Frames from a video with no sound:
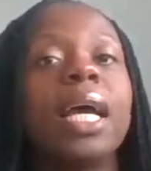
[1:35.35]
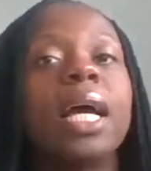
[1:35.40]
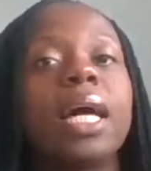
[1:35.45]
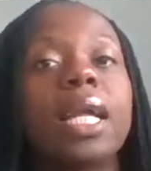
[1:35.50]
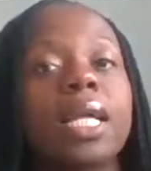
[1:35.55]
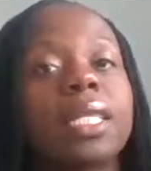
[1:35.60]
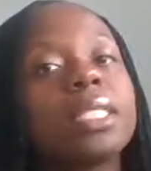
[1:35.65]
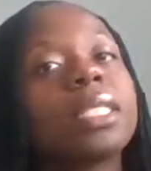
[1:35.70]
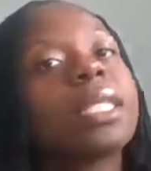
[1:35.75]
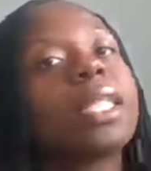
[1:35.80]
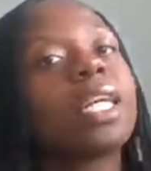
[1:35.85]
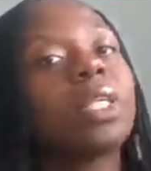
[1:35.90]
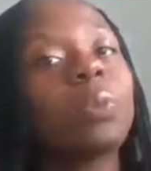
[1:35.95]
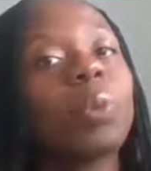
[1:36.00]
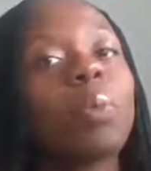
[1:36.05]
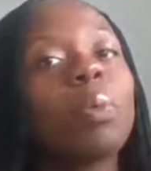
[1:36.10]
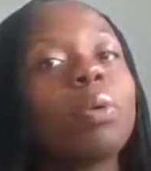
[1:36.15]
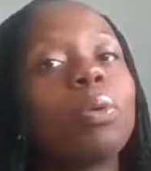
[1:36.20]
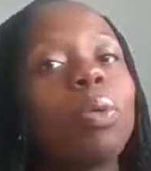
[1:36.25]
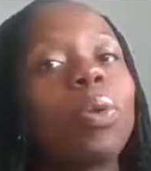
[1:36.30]
And I'd say that's
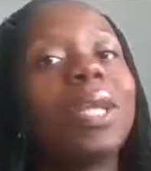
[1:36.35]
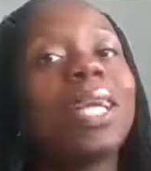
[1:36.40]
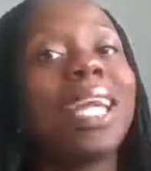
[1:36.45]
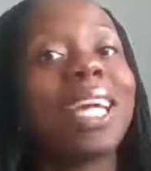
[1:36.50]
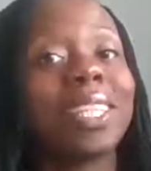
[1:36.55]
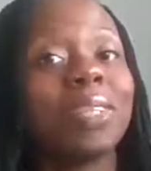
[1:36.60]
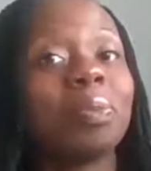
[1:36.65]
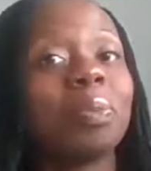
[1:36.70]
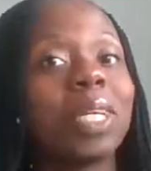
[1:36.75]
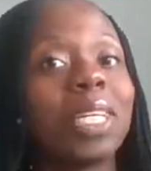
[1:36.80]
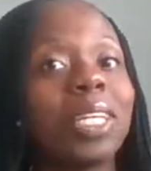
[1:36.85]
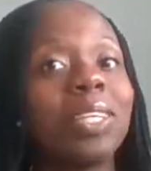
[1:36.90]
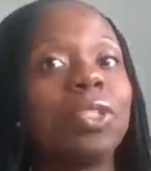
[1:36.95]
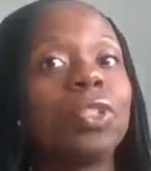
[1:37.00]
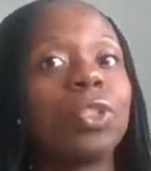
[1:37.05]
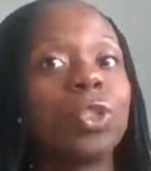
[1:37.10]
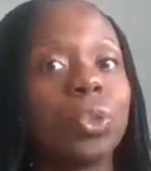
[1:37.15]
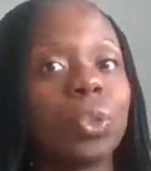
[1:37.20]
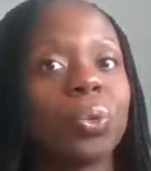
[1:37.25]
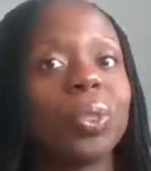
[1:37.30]
probably what led me
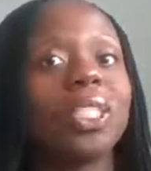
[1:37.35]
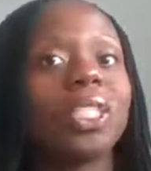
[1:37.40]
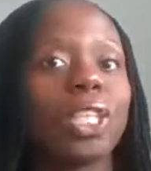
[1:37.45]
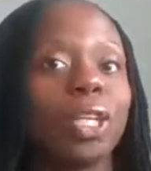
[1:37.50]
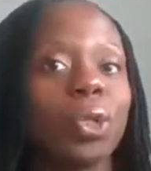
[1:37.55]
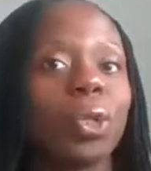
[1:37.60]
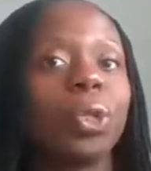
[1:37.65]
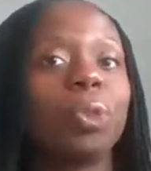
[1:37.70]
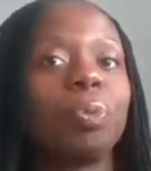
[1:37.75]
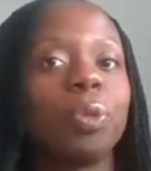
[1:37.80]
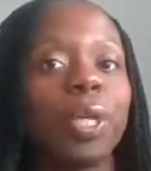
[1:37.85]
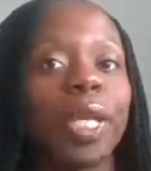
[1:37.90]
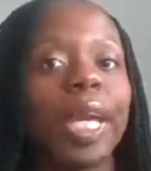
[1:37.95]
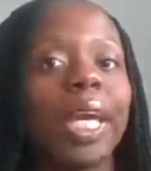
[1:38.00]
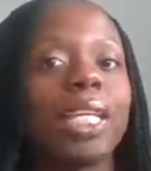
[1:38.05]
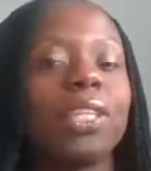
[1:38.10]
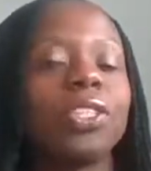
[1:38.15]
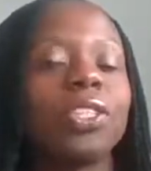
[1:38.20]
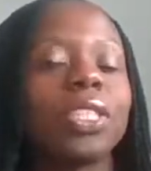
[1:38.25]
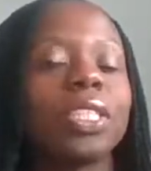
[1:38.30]
to internal
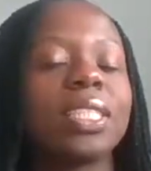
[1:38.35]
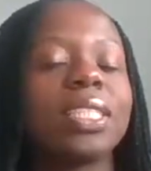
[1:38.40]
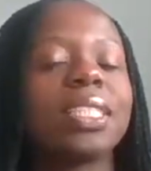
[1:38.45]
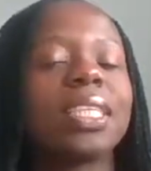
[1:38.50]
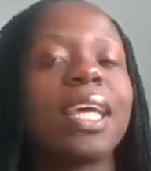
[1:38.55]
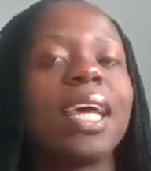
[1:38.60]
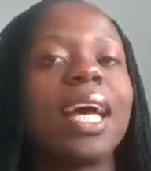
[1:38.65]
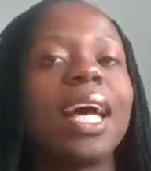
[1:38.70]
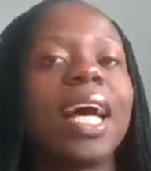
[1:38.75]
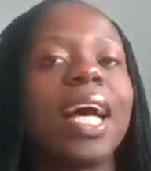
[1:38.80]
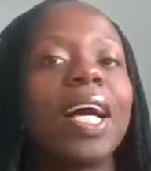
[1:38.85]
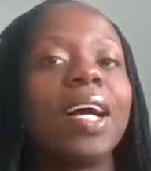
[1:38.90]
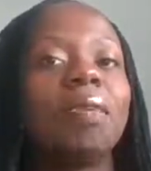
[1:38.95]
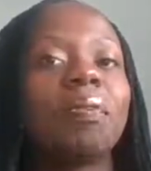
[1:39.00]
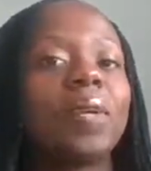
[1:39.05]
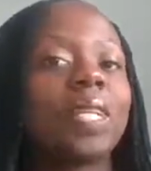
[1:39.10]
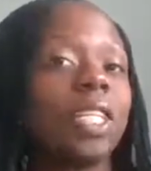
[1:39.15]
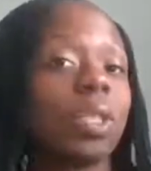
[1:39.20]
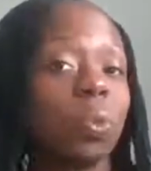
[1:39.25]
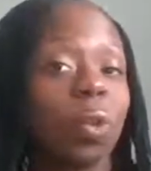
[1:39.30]
communications,
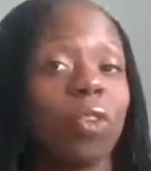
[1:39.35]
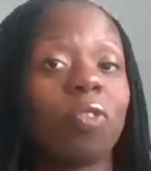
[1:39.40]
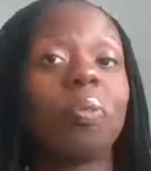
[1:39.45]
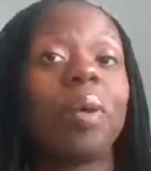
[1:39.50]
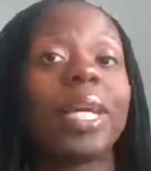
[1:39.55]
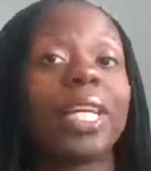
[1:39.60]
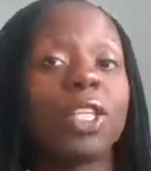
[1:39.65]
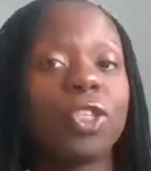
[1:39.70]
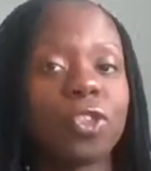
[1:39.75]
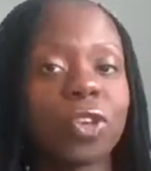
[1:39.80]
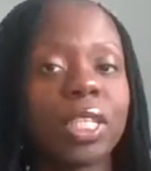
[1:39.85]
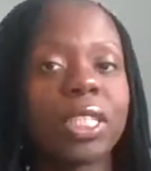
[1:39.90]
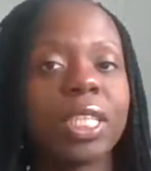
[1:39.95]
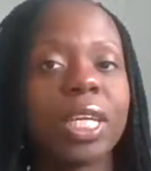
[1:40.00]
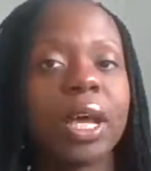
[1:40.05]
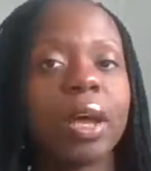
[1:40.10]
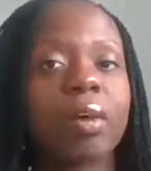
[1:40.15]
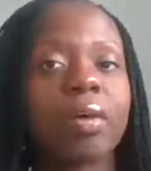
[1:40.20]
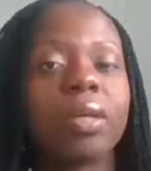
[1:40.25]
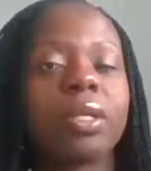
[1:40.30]
and is one of my interest
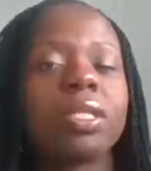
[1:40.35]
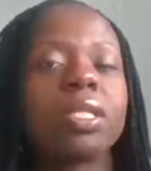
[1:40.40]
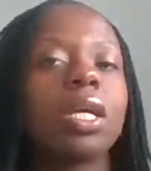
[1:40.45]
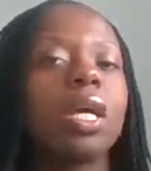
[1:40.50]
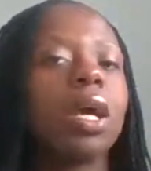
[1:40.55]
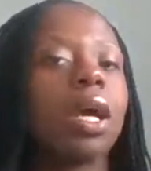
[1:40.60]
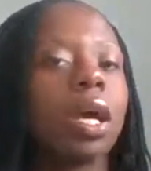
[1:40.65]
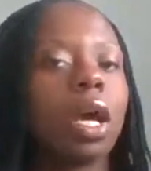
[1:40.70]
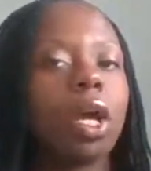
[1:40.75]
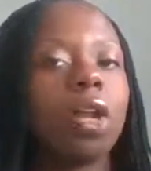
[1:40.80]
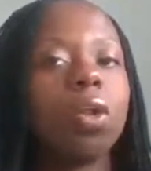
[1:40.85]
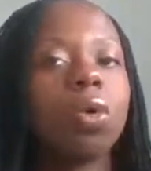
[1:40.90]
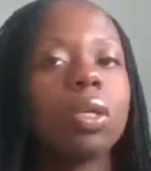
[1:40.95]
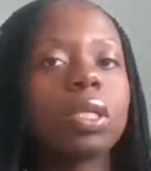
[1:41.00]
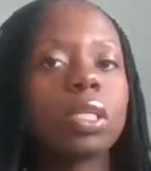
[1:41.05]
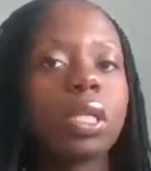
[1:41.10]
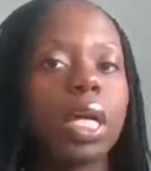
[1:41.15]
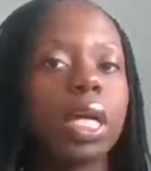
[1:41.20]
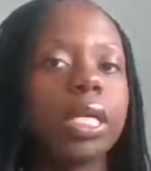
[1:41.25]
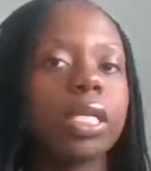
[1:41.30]
areas,
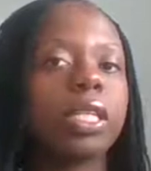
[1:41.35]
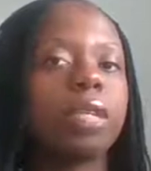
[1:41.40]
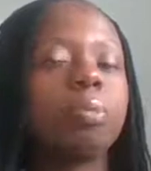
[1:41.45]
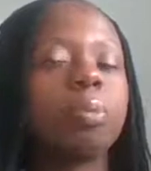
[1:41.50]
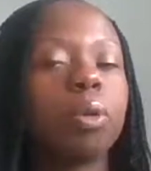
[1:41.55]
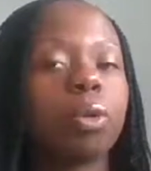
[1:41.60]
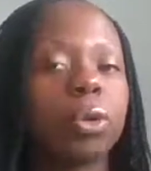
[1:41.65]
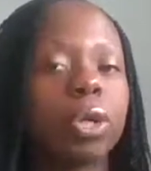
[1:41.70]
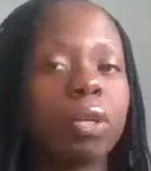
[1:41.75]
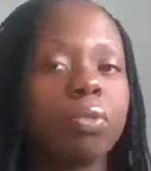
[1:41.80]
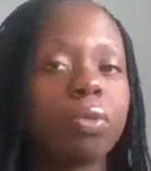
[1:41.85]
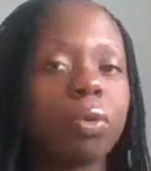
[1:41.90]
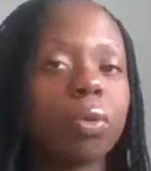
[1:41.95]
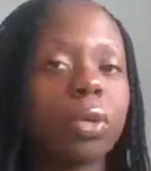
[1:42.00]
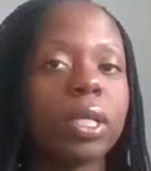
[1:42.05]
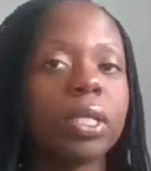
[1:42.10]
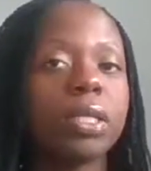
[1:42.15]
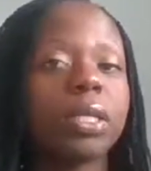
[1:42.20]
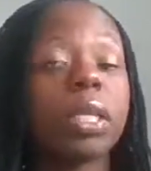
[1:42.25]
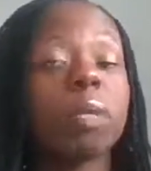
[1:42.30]
alongside employee
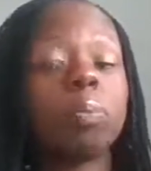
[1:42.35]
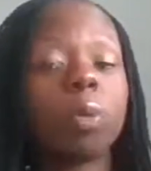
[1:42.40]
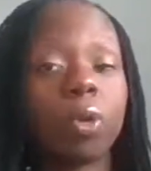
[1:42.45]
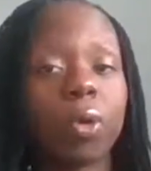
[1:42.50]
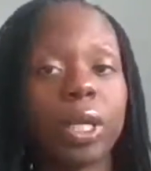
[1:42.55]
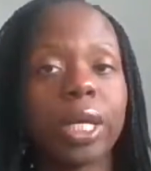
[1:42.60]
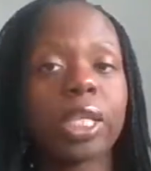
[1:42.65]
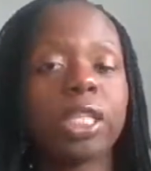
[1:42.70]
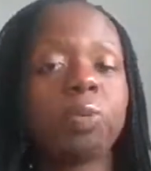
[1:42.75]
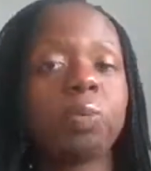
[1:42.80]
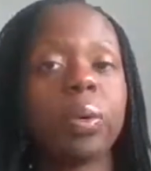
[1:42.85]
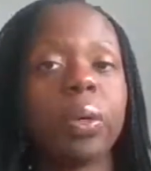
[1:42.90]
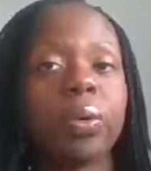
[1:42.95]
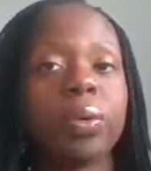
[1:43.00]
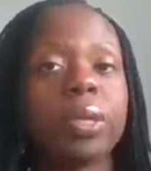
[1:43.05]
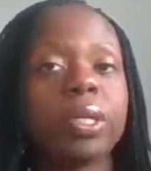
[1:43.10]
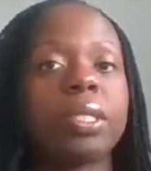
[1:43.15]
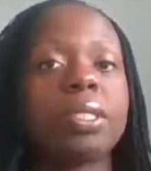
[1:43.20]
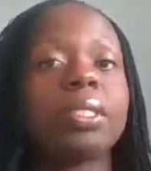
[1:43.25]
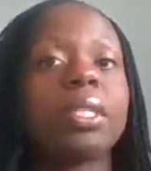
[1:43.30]
voice, employee
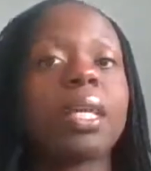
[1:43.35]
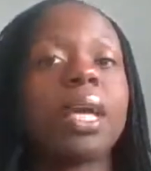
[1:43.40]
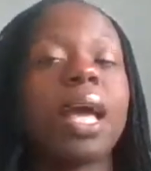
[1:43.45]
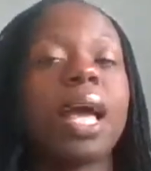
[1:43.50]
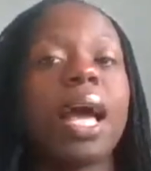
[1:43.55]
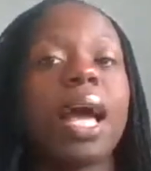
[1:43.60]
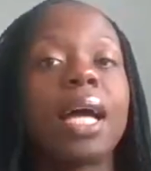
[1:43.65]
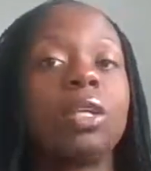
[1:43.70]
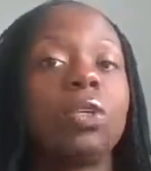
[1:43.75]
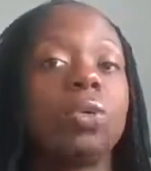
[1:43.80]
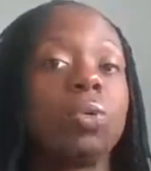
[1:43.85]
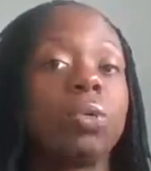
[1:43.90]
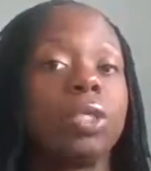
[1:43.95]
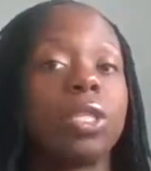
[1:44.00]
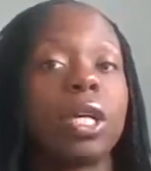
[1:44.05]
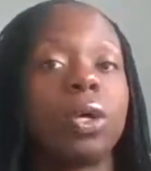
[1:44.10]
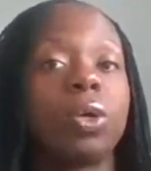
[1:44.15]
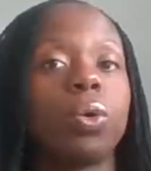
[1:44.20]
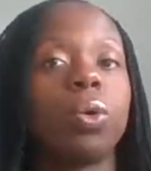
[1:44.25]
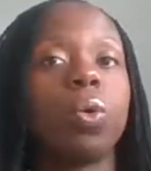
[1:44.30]
experience, and
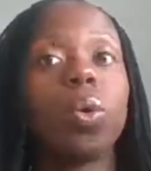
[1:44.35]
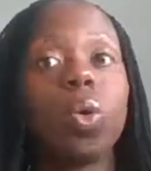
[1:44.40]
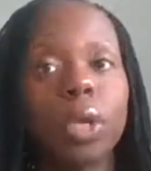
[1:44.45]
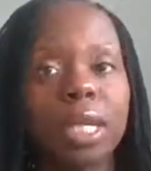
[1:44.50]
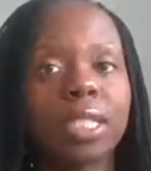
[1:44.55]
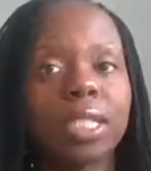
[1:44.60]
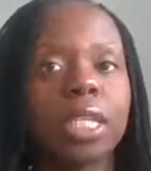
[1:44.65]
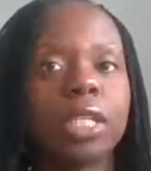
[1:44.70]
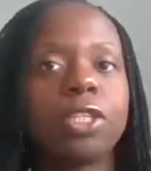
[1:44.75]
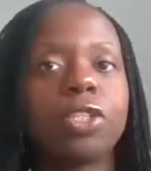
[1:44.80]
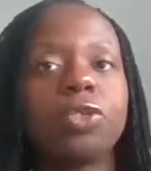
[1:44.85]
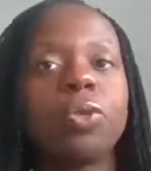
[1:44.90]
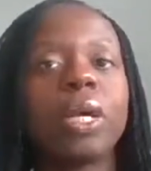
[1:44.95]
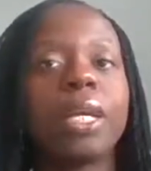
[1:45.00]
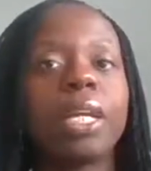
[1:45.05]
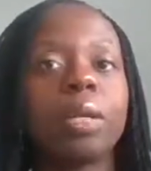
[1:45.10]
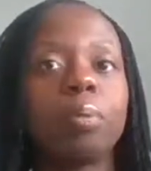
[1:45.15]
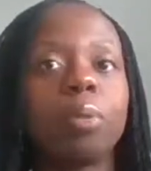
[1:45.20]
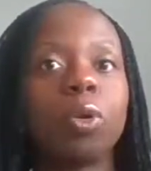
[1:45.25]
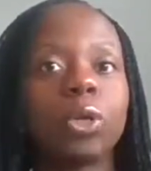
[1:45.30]
also organizational
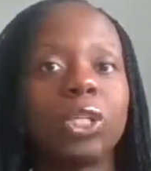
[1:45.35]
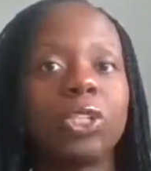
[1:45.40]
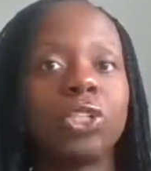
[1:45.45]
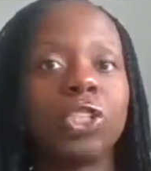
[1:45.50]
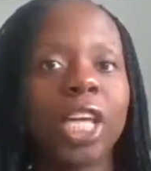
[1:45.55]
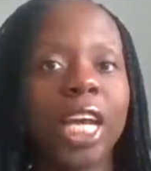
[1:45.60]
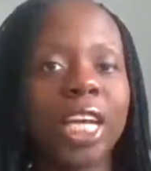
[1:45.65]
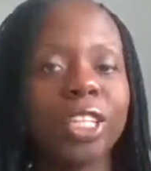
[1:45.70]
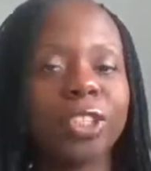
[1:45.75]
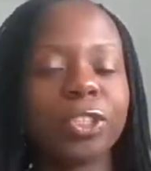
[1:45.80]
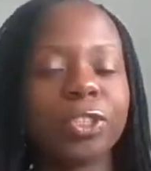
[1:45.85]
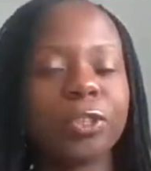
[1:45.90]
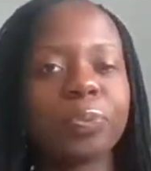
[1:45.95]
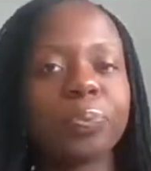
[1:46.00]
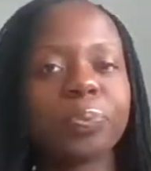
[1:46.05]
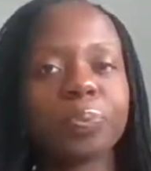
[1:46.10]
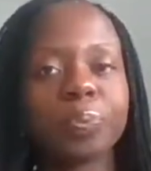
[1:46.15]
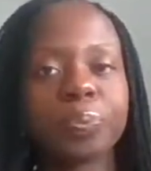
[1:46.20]
and employee change.